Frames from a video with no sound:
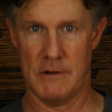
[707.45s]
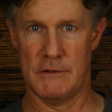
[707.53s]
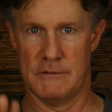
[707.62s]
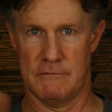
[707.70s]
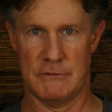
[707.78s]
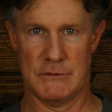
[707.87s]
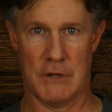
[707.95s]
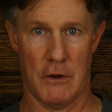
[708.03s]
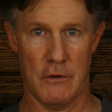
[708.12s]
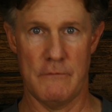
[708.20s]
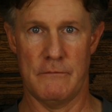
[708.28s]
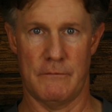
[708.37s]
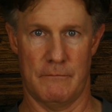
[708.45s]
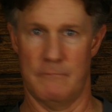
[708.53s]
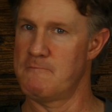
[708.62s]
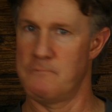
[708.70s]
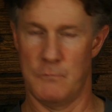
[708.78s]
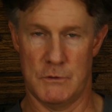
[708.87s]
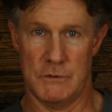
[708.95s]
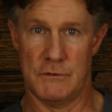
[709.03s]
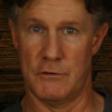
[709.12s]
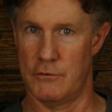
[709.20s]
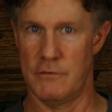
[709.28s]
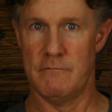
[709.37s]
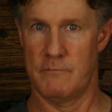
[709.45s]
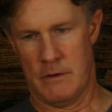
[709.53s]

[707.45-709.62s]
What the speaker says: his stove, which is good.